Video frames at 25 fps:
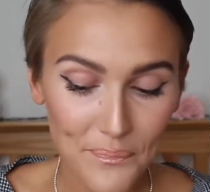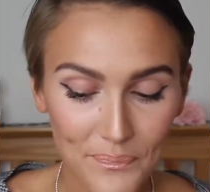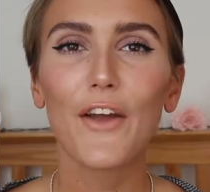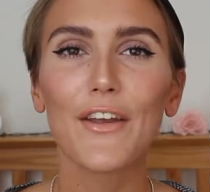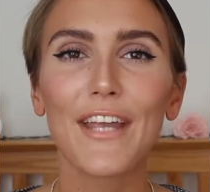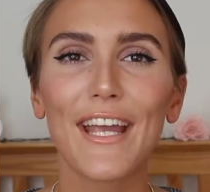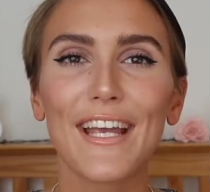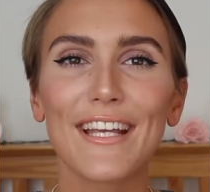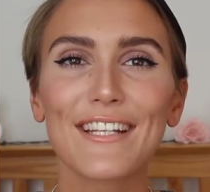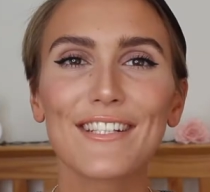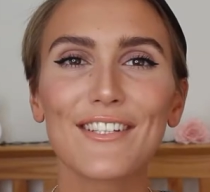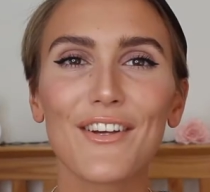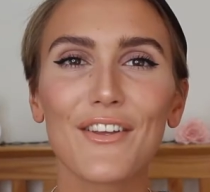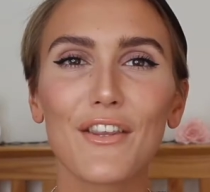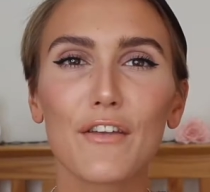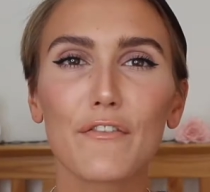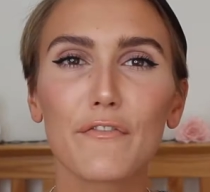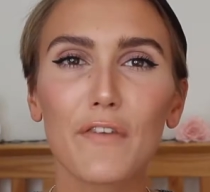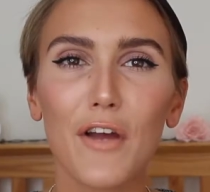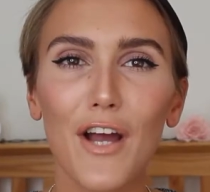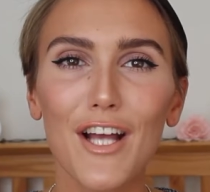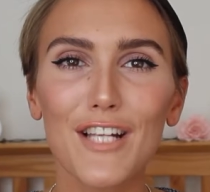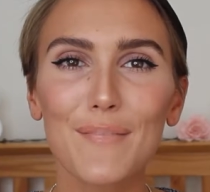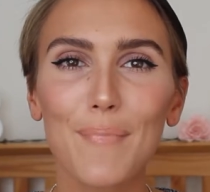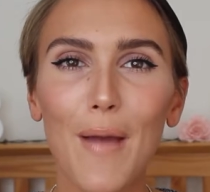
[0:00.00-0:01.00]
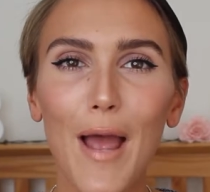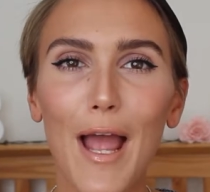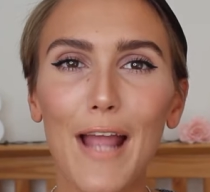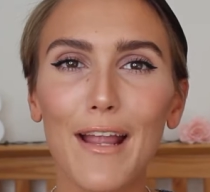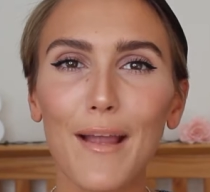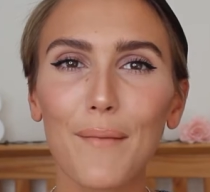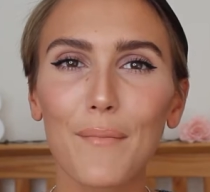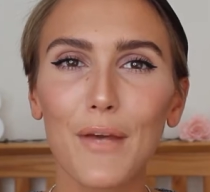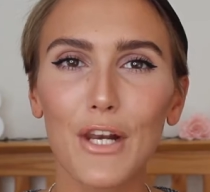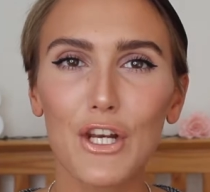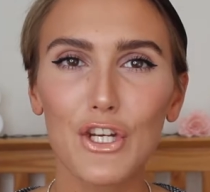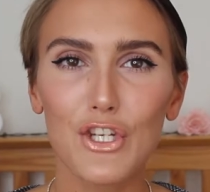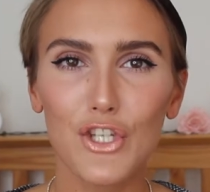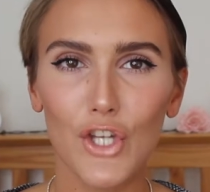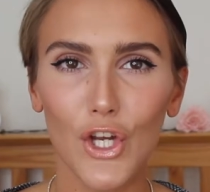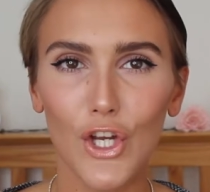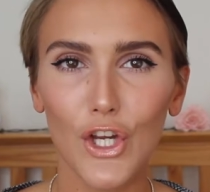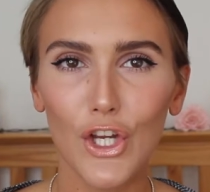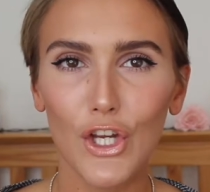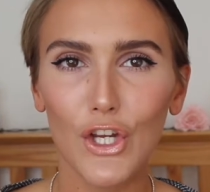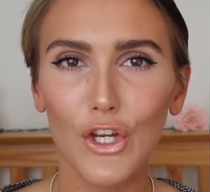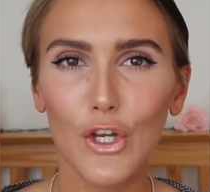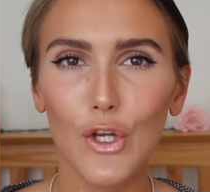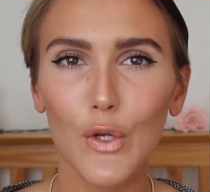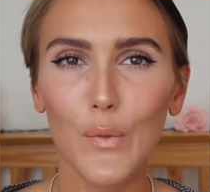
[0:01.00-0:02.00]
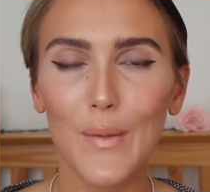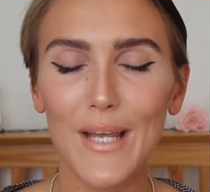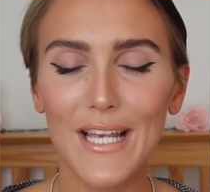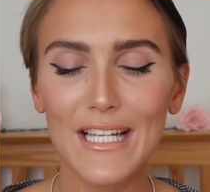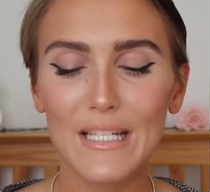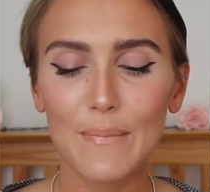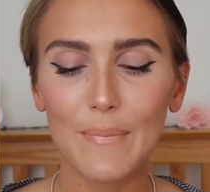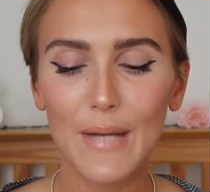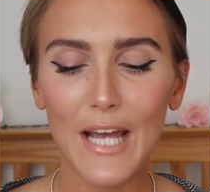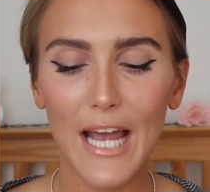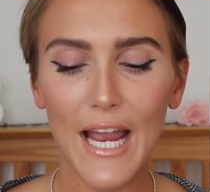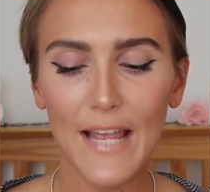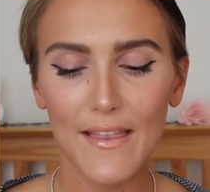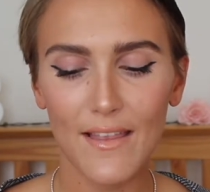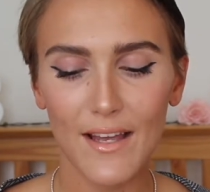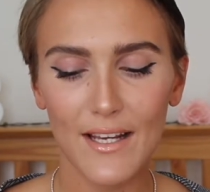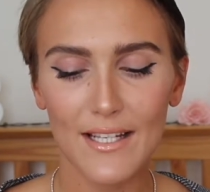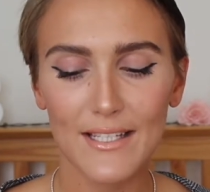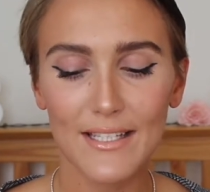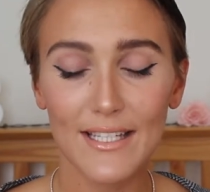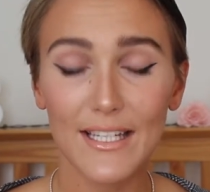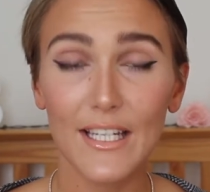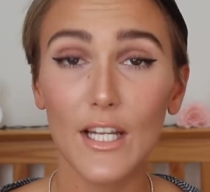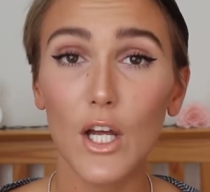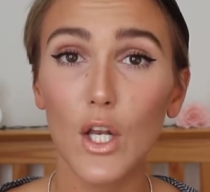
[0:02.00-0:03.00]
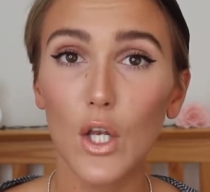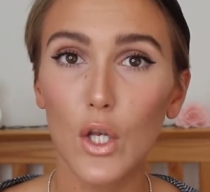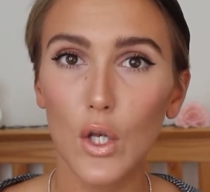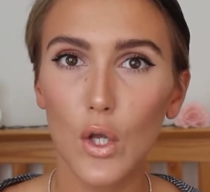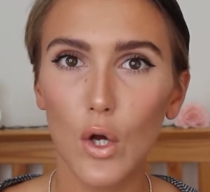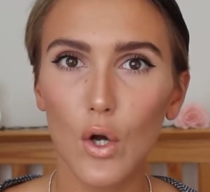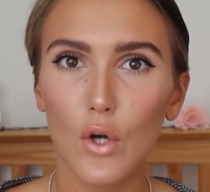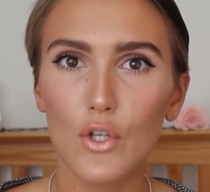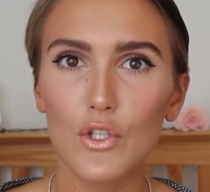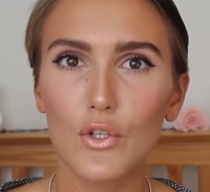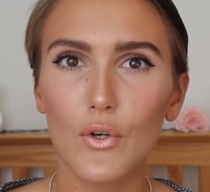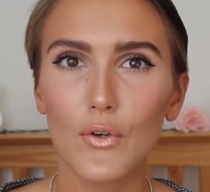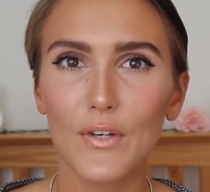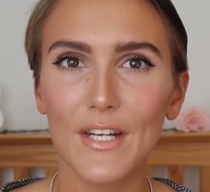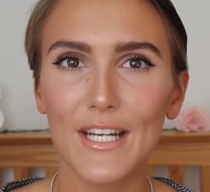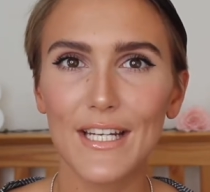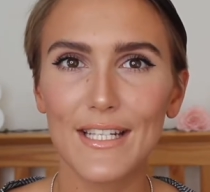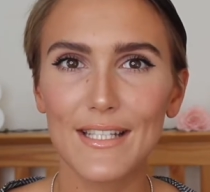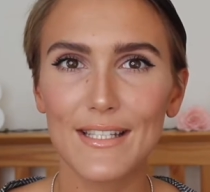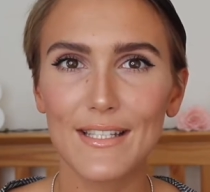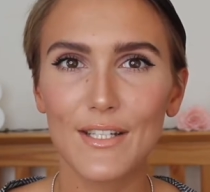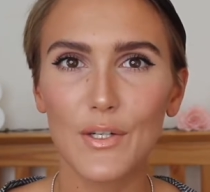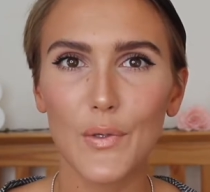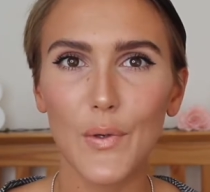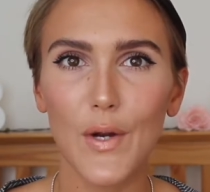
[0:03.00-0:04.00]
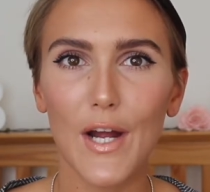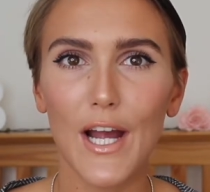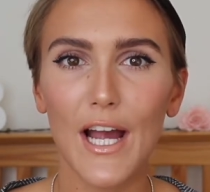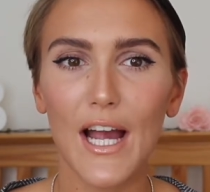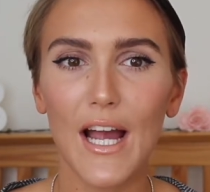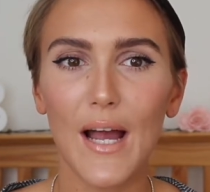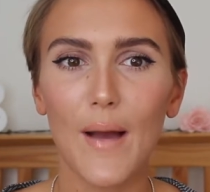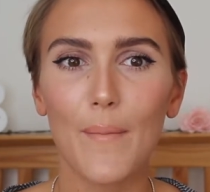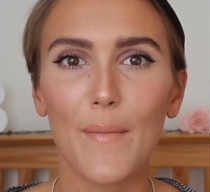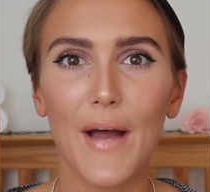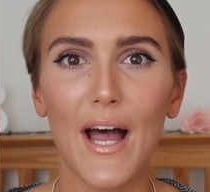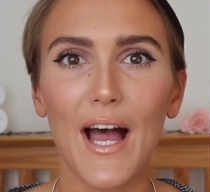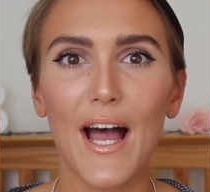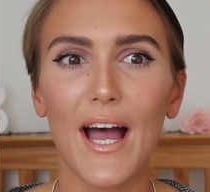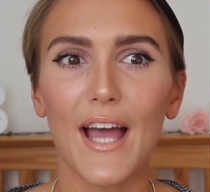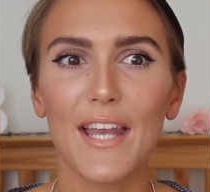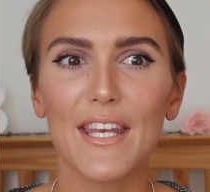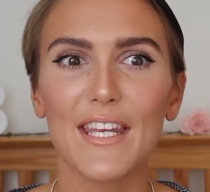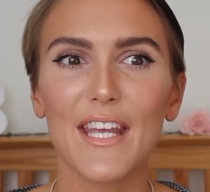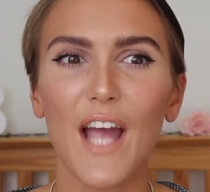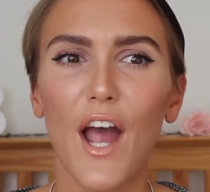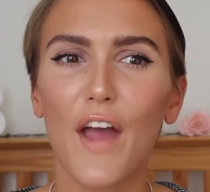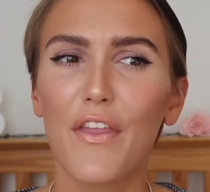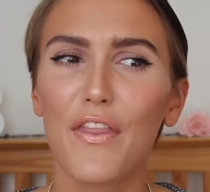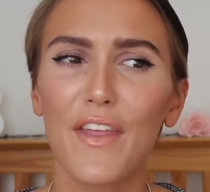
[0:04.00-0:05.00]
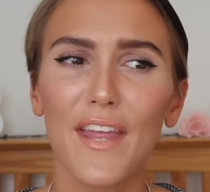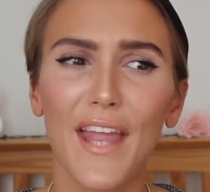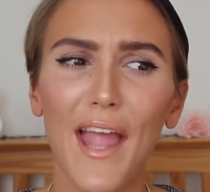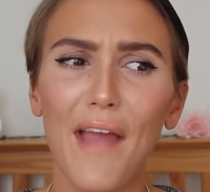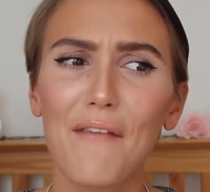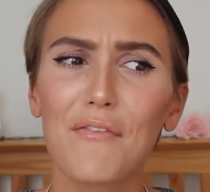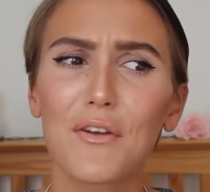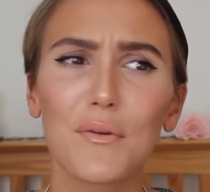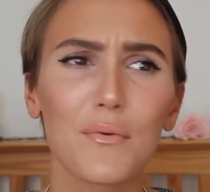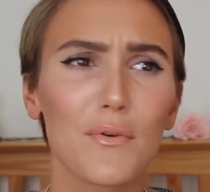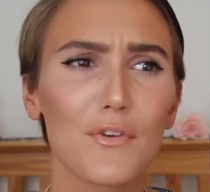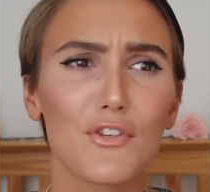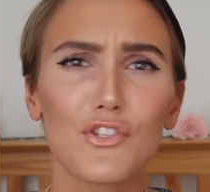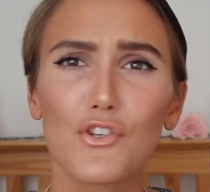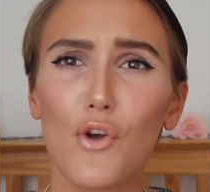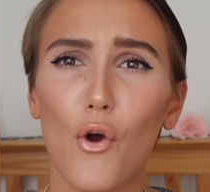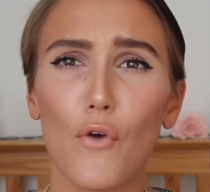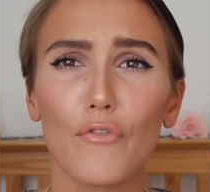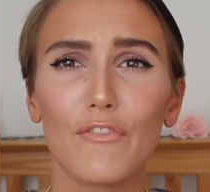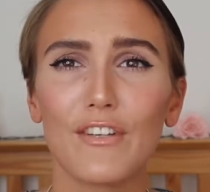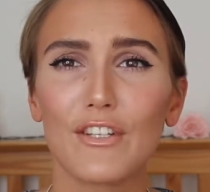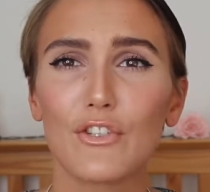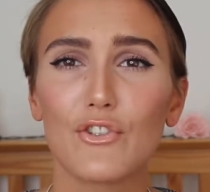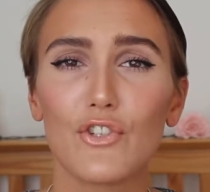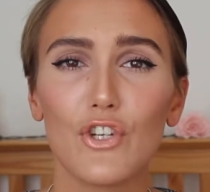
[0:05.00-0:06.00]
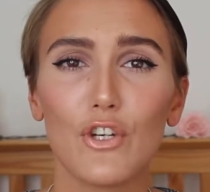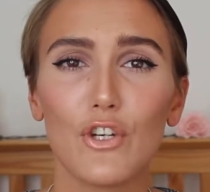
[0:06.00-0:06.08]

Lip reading: Okay, so the first bag I'm going to show you is a bag that I see a lot on Instagram, and I think everyone's got this